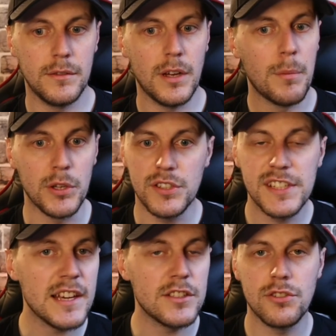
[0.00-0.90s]

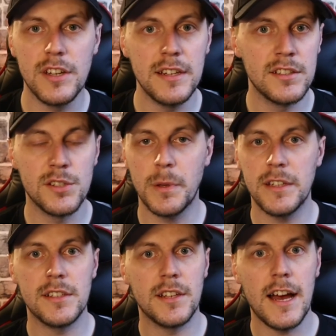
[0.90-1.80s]
6 training
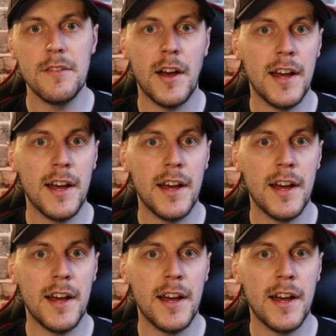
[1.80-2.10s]
splits I've had